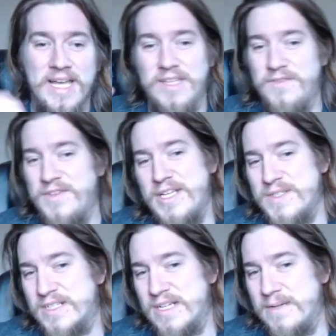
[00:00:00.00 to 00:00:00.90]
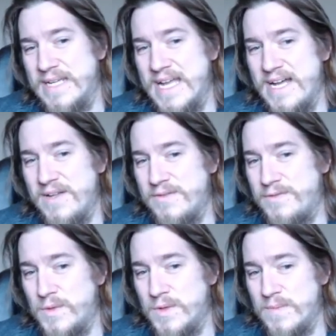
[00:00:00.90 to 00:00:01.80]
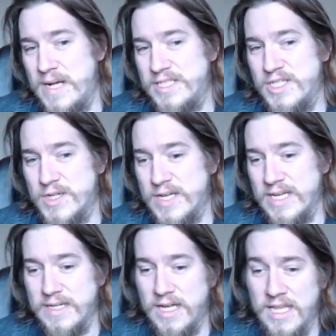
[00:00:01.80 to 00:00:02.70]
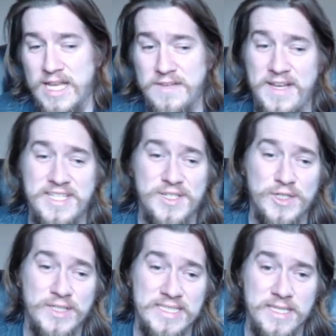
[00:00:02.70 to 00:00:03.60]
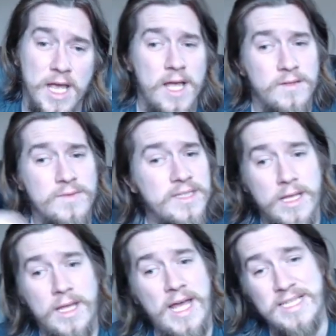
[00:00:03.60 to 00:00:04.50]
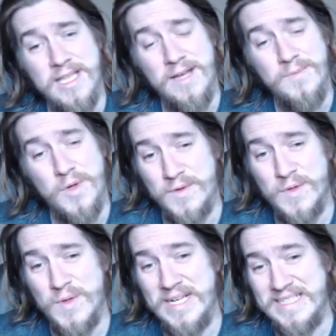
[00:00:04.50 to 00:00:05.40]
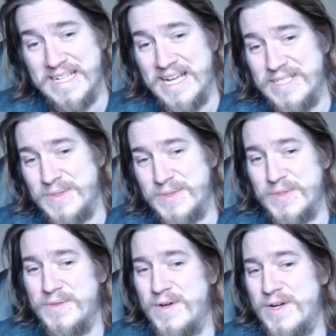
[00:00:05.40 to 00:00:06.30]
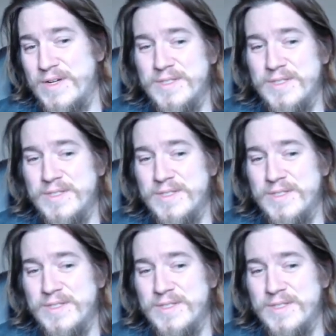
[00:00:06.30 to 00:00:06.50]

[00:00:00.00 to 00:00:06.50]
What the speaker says: the videos are coming out for Monster Train a lot faster because Vin has a lot more recording than I do so far.